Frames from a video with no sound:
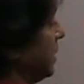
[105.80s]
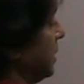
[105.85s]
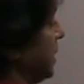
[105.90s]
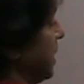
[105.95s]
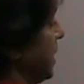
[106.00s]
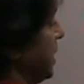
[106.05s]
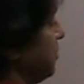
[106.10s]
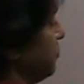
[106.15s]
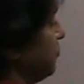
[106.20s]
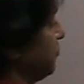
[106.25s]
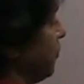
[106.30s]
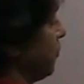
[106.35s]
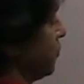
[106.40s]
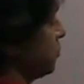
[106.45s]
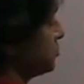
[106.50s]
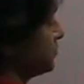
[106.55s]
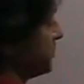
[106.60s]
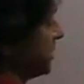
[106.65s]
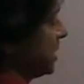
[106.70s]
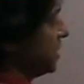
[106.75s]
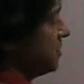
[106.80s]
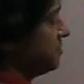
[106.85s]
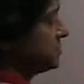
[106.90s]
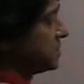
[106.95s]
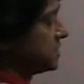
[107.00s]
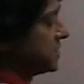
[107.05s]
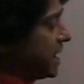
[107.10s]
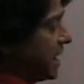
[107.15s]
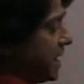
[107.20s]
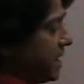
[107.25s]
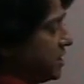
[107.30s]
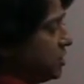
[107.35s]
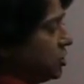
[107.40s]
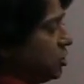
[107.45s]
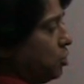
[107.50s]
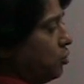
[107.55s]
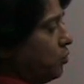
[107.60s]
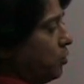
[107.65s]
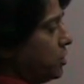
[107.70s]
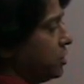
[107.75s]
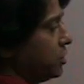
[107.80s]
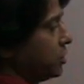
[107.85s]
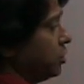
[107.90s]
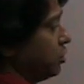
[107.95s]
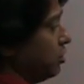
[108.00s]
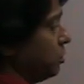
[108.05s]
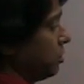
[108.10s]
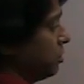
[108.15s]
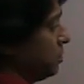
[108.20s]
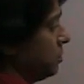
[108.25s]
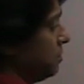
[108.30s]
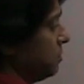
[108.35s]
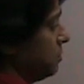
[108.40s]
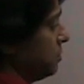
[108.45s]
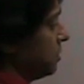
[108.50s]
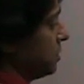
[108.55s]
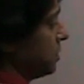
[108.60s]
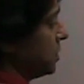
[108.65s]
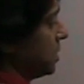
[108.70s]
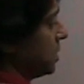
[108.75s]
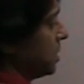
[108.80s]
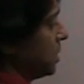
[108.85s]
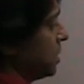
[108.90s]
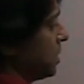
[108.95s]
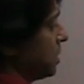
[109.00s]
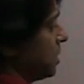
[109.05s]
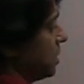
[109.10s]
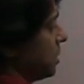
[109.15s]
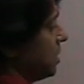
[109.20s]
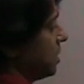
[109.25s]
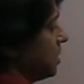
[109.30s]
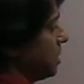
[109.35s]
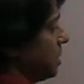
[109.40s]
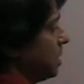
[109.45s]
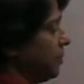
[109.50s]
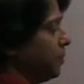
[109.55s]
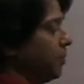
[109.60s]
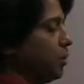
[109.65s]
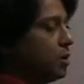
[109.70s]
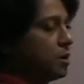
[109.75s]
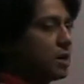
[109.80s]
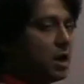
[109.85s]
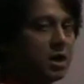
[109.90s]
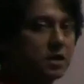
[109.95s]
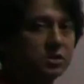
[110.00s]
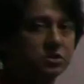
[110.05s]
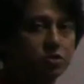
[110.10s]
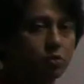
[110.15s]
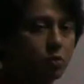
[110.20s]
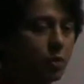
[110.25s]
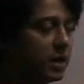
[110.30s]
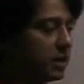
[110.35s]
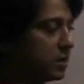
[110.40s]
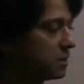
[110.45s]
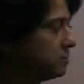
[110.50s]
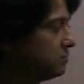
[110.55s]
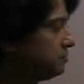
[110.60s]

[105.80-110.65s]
and force becomes K Q1 Q2 upon R square.